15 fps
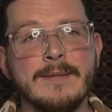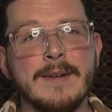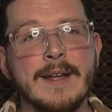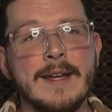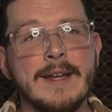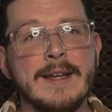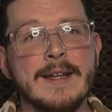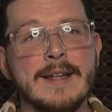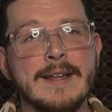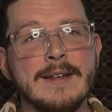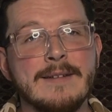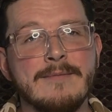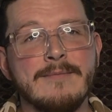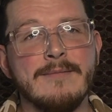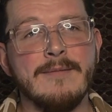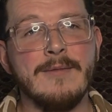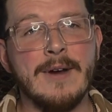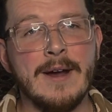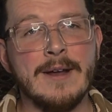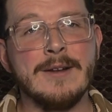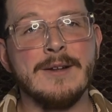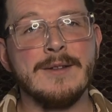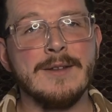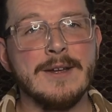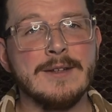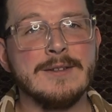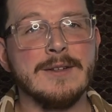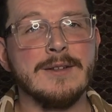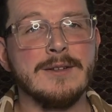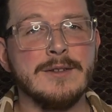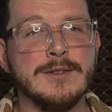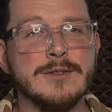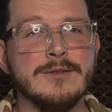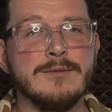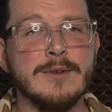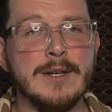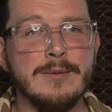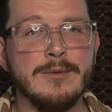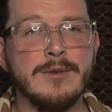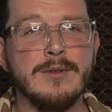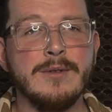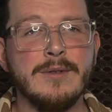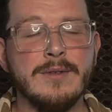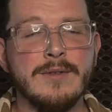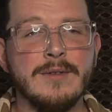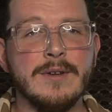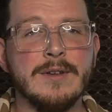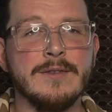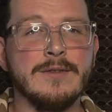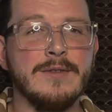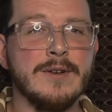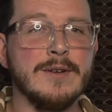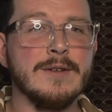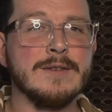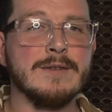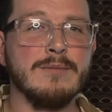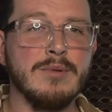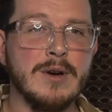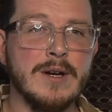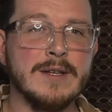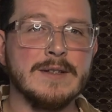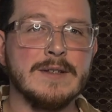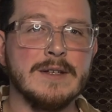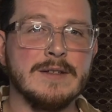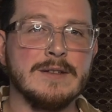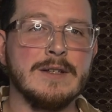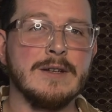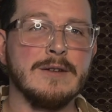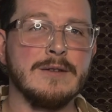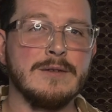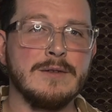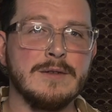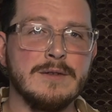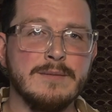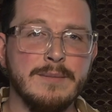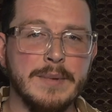And I know that's a little cerebral as far as the process goes,